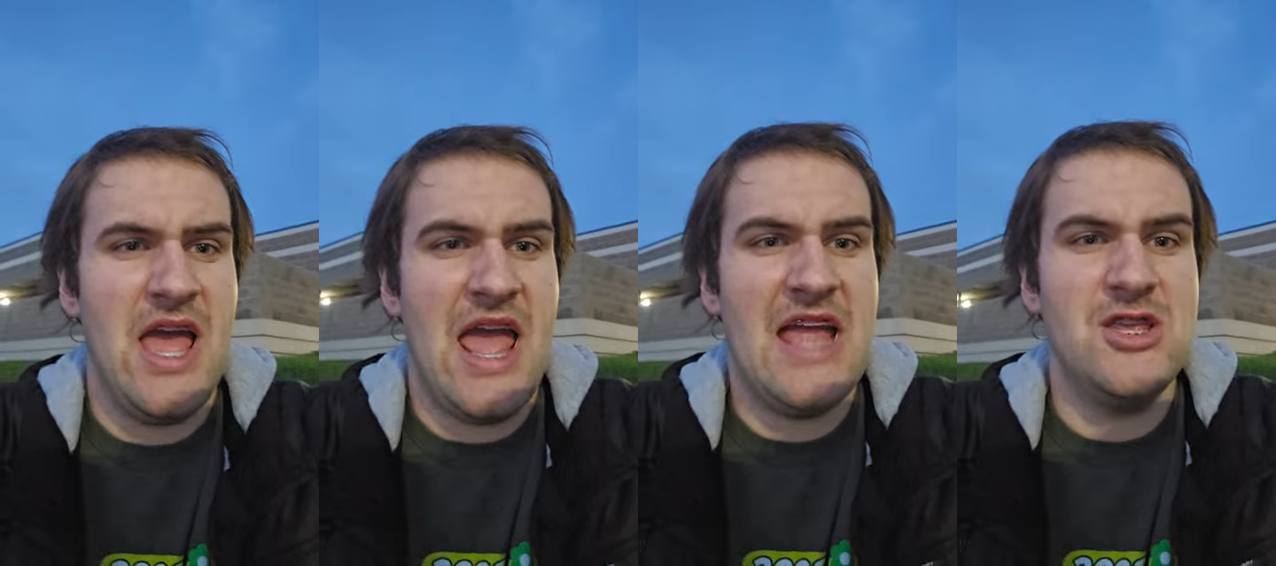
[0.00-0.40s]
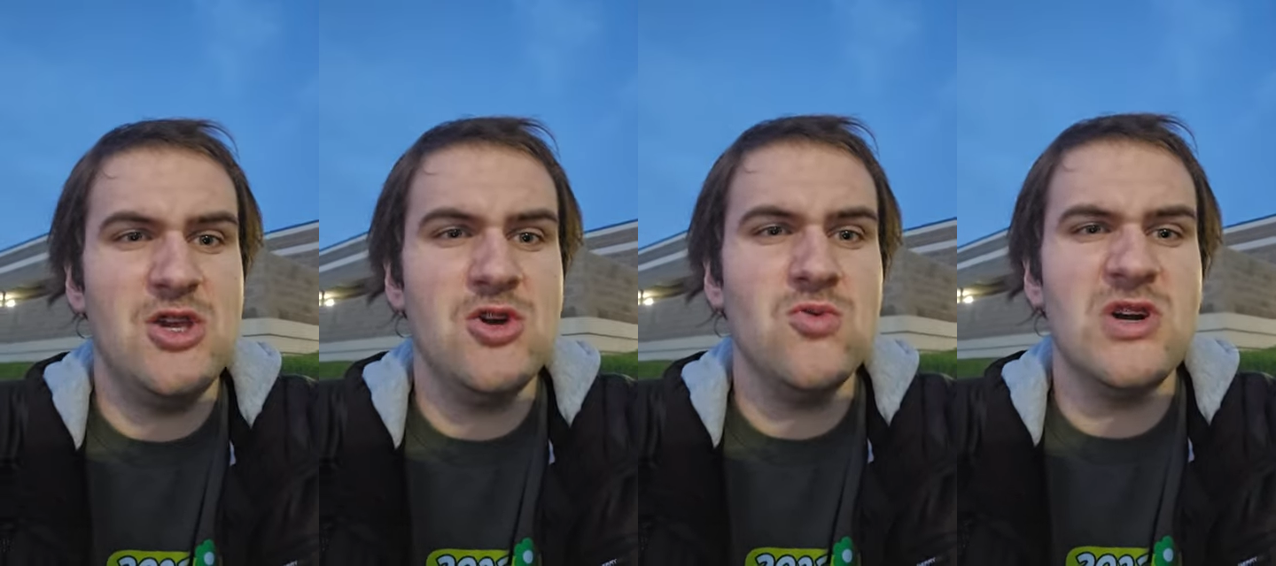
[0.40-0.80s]
and
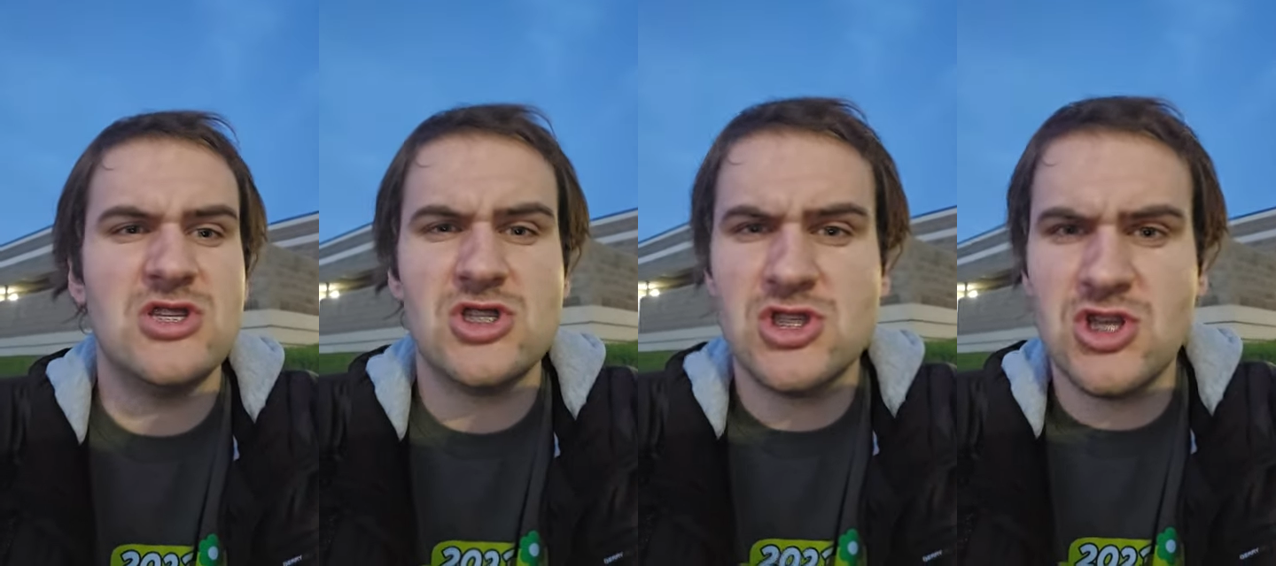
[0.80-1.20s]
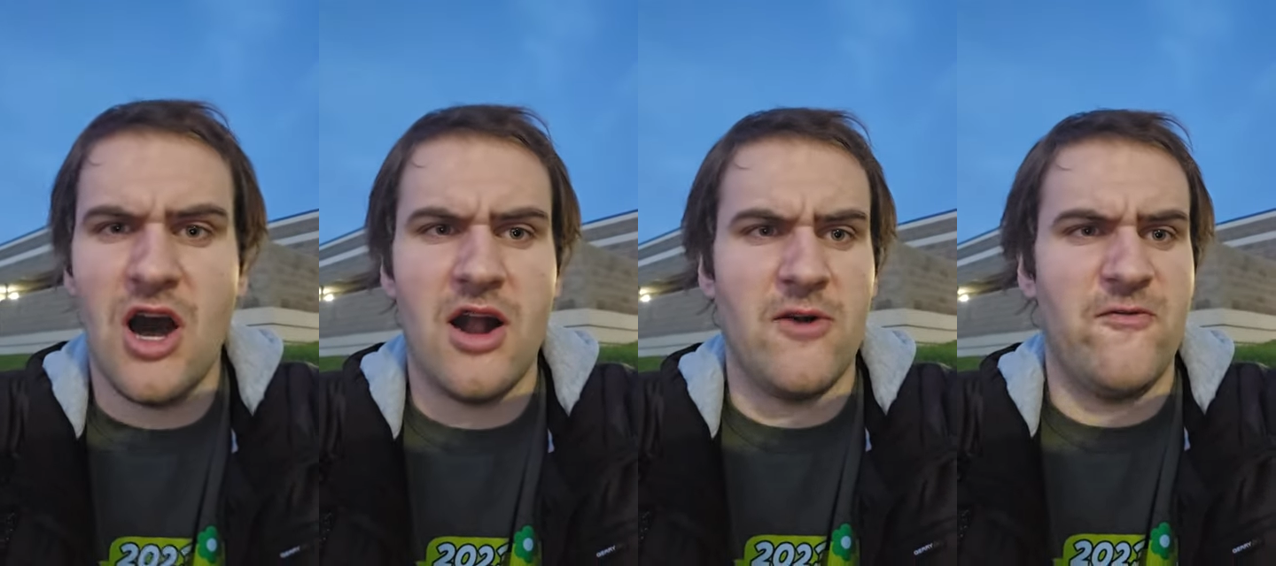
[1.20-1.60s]
you would
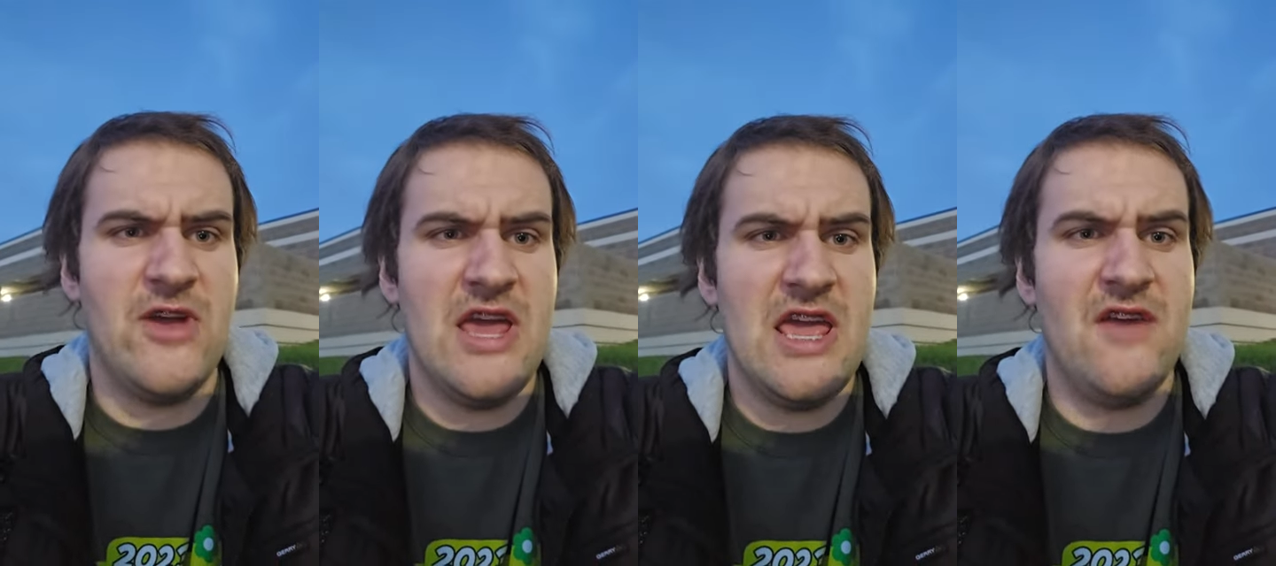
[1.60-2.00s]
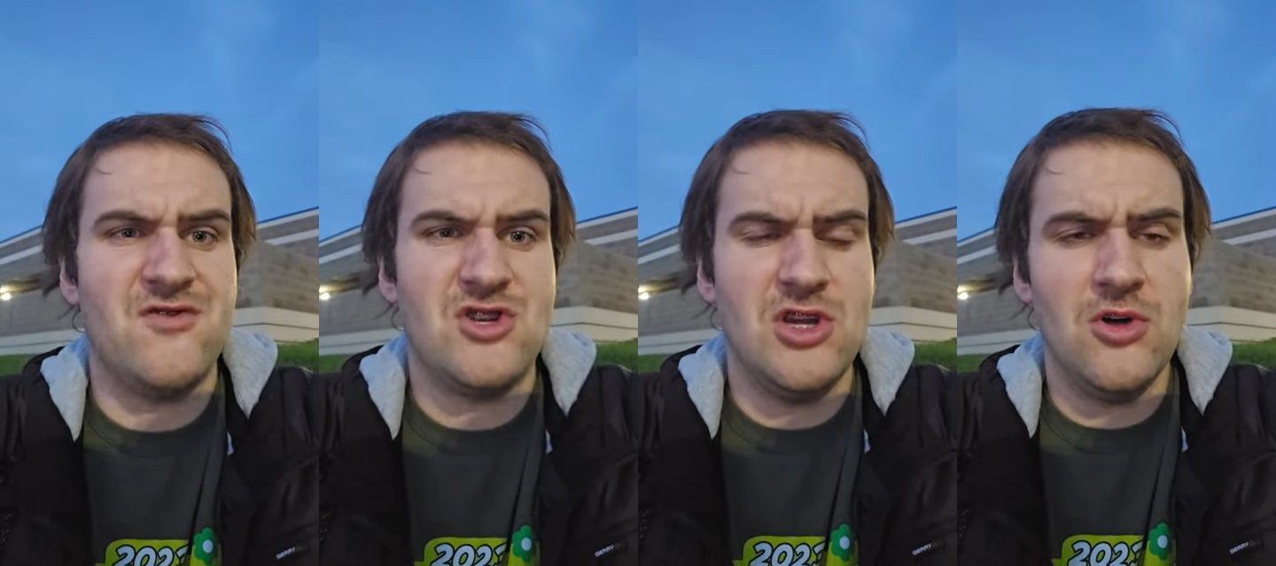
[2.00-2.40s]
starve if
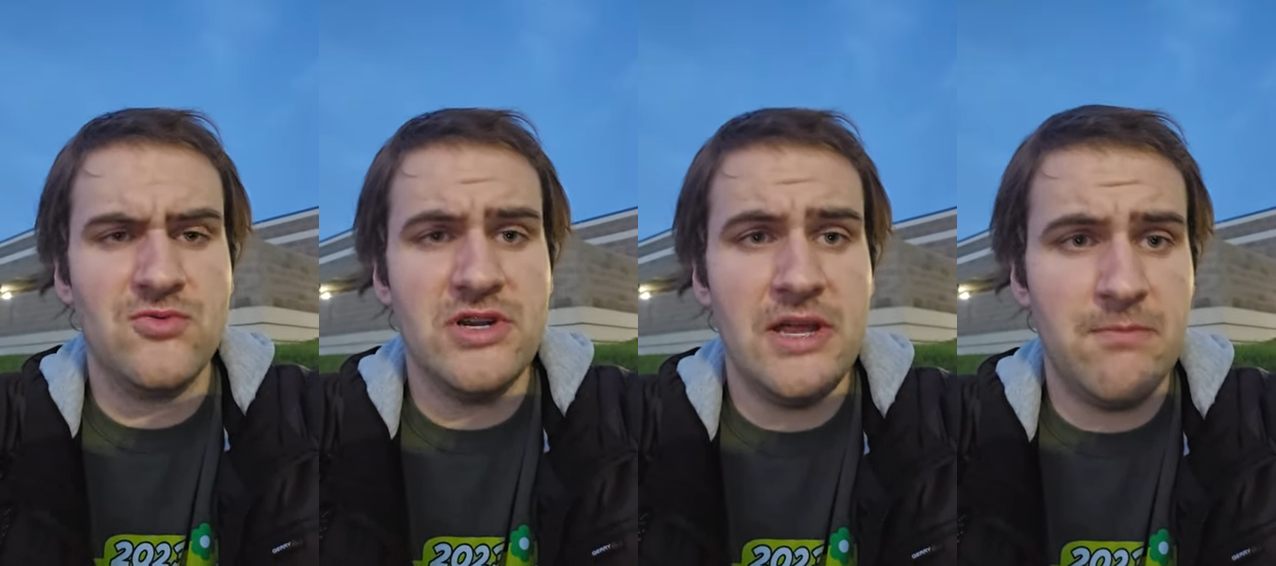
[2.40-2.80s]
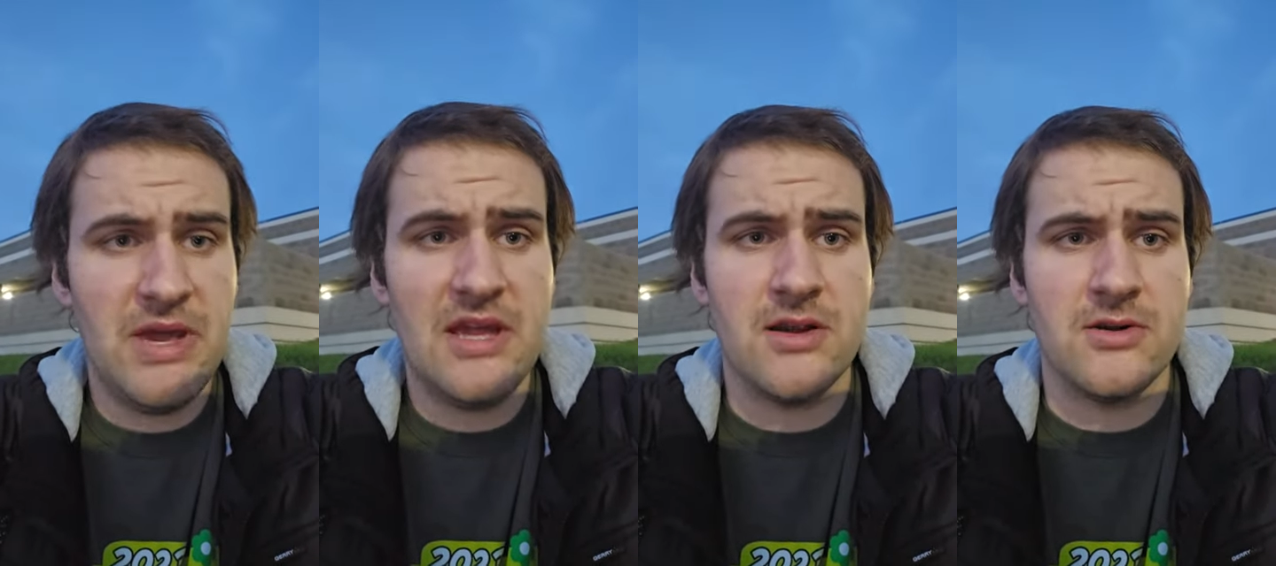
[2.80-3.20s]
children and
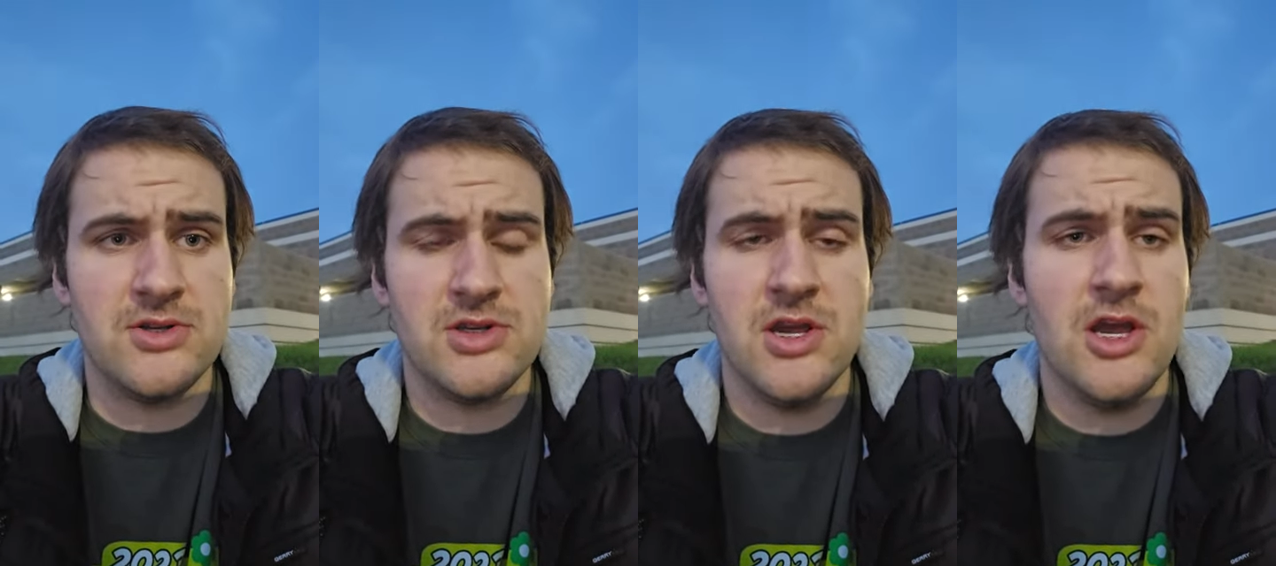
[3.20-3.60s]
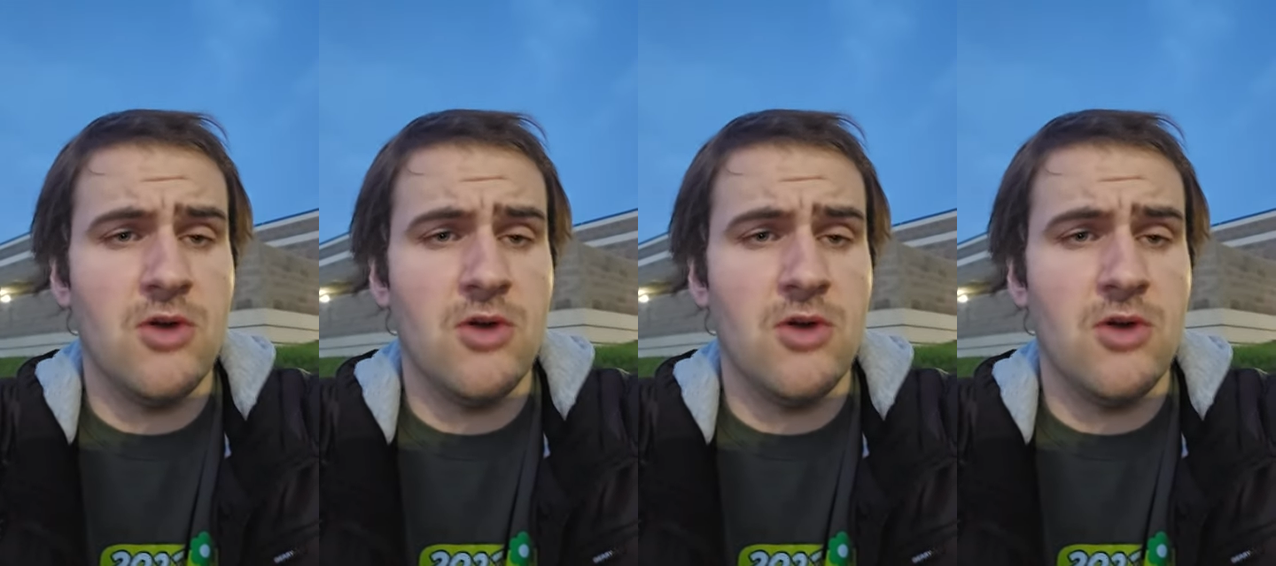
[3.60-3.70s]
beggars